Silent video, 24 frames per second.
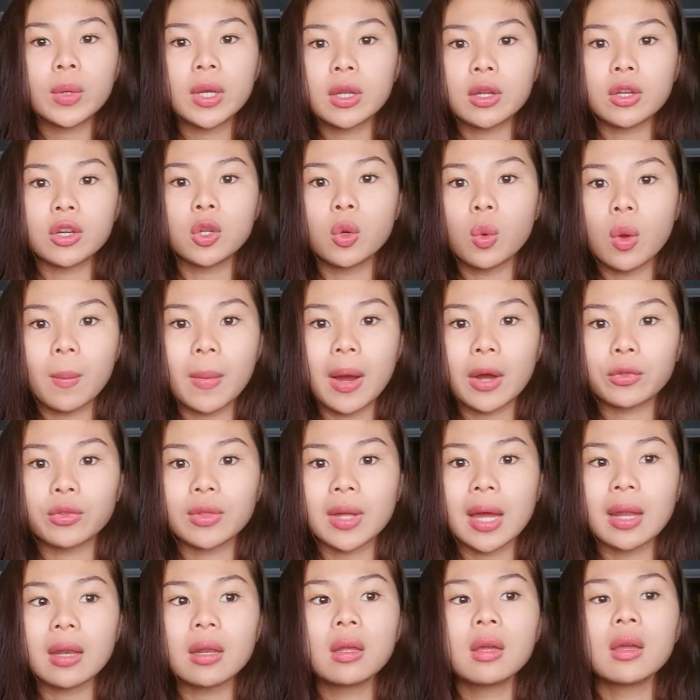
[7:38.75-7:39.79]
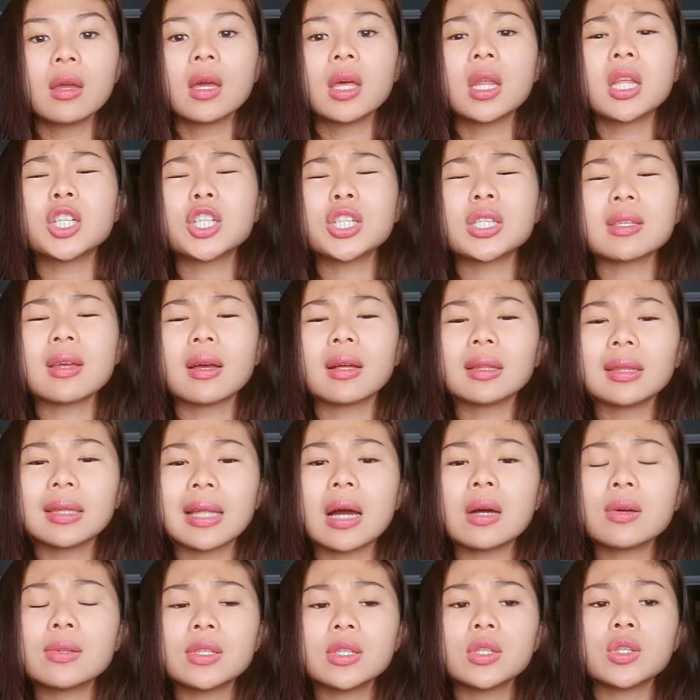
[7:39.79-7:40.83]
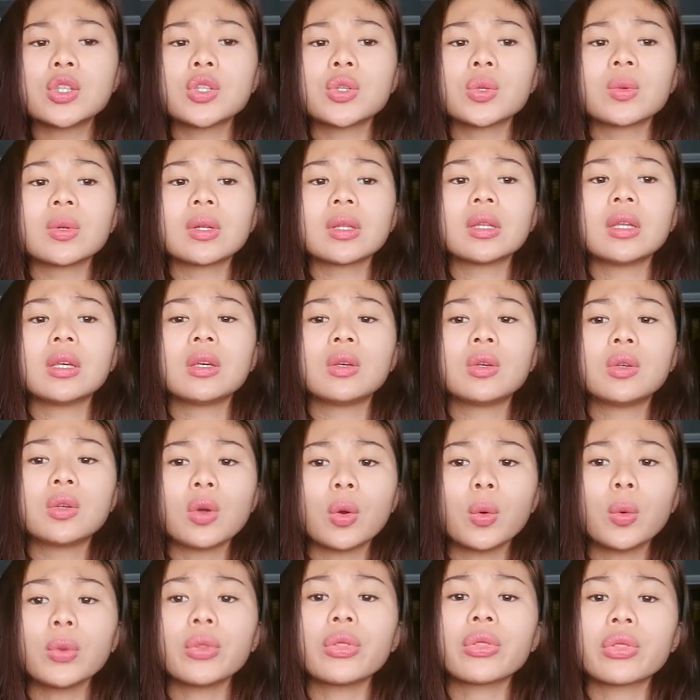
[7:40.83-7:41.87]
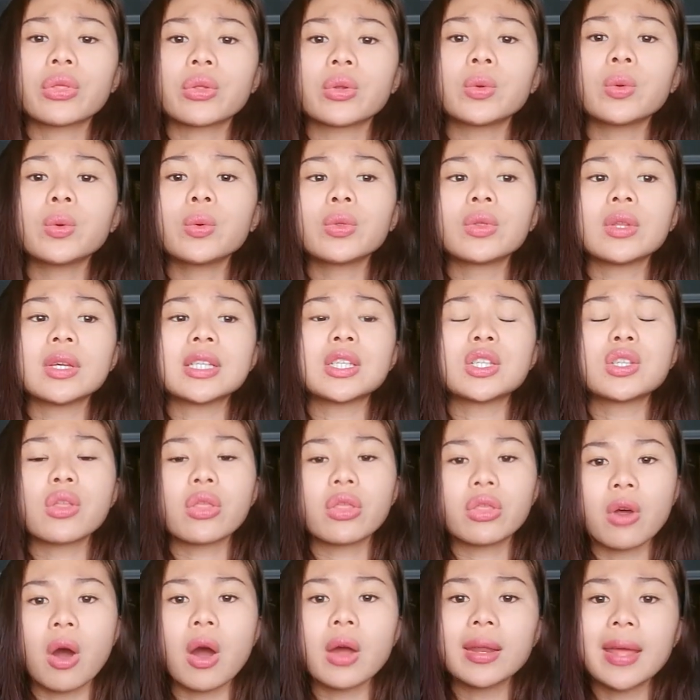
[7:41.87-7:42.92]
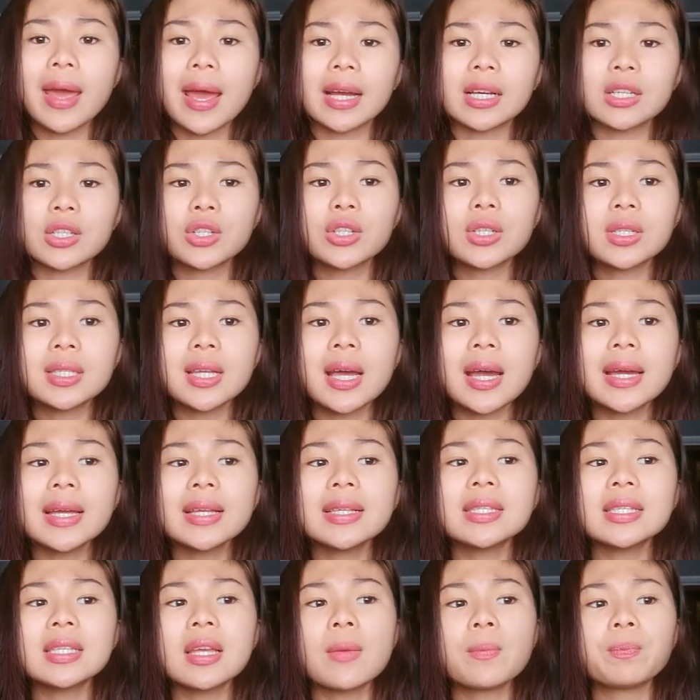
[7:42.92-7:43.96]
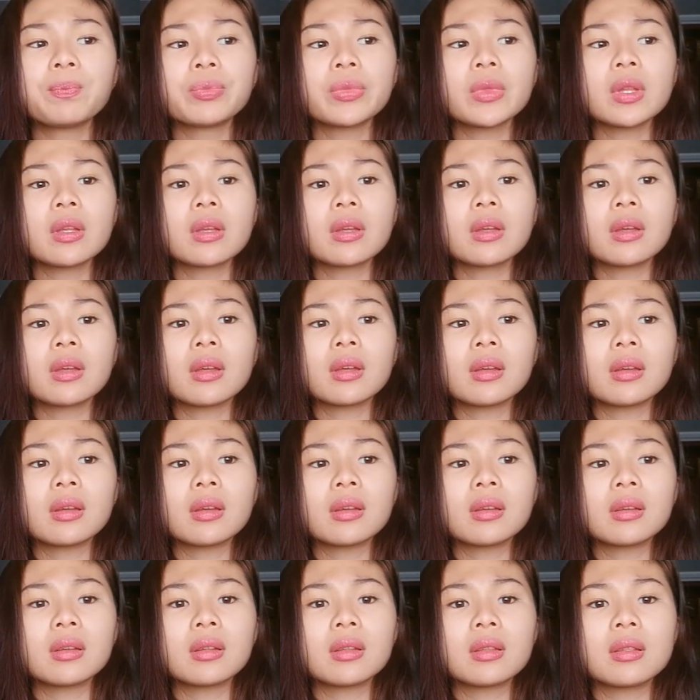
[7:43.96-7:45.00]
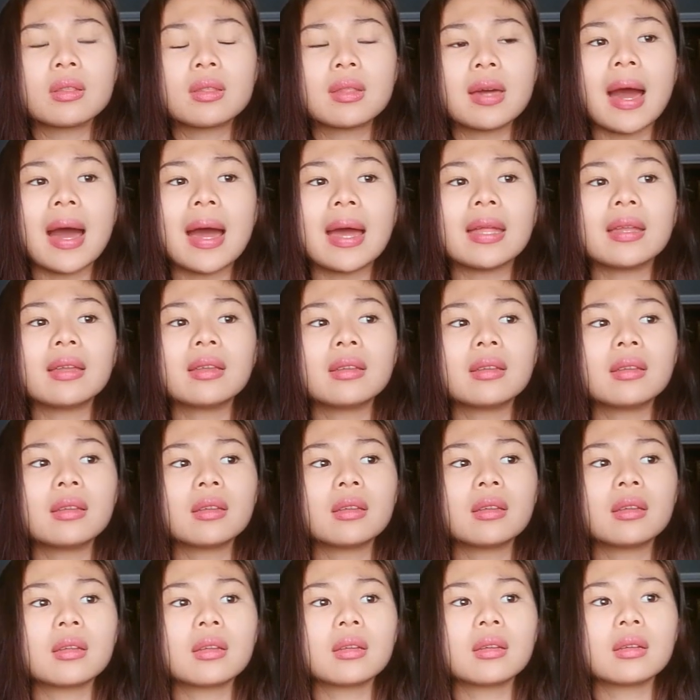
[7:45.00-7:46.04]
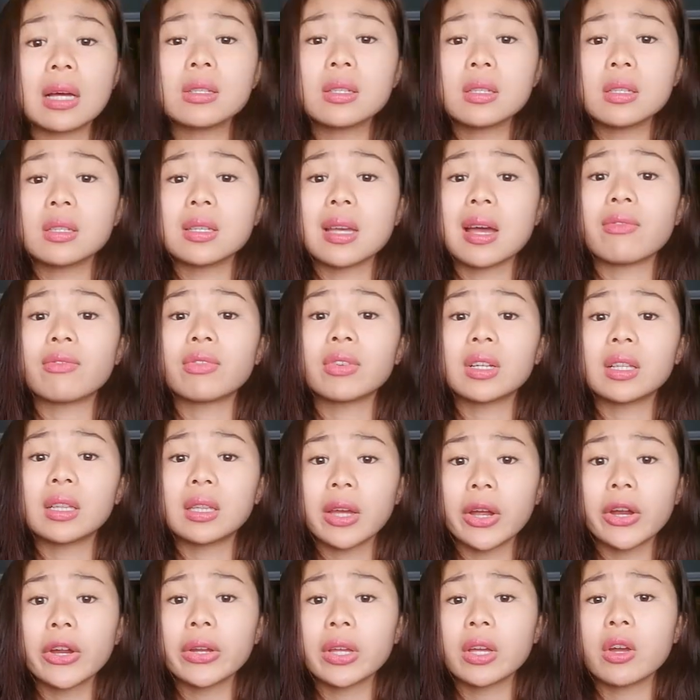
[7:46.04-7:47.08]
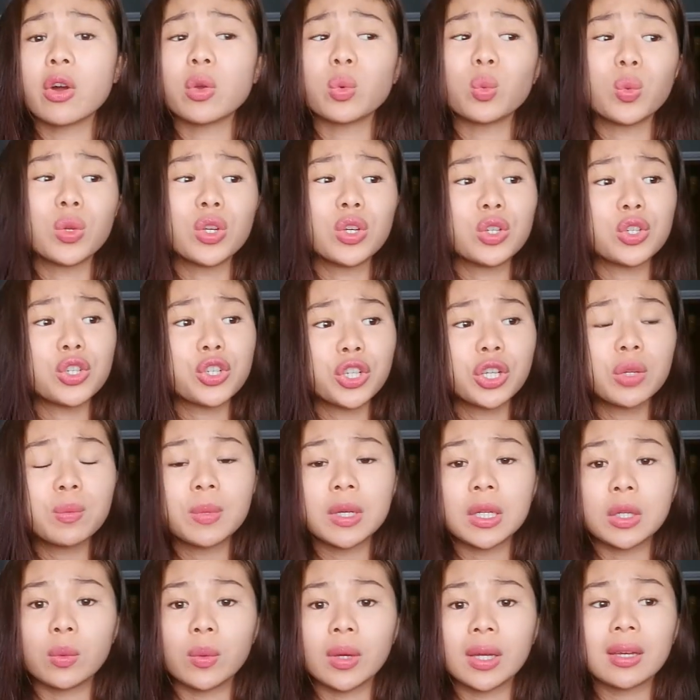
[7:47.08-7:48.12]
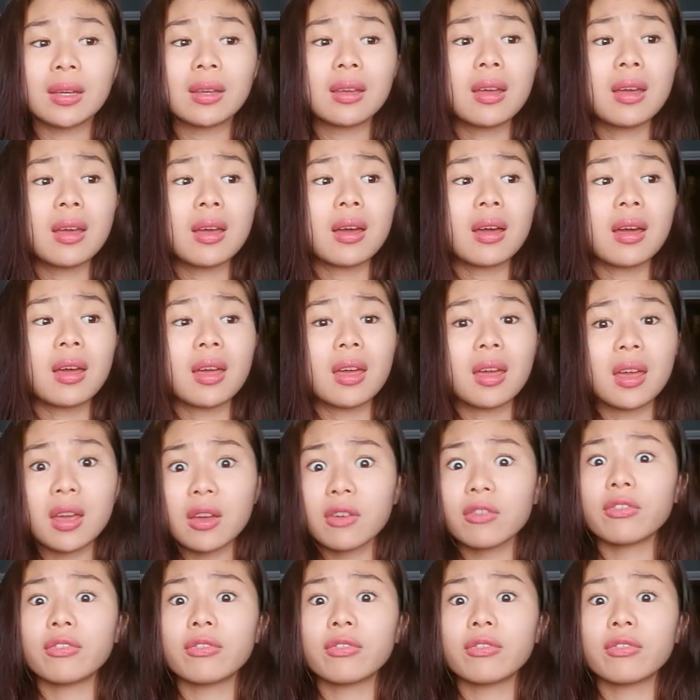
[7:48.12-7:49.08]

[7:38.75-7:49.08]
What are we going to do about that? And it just allows you to really go through this thought exercise that allows you to have clarity on what you should be doing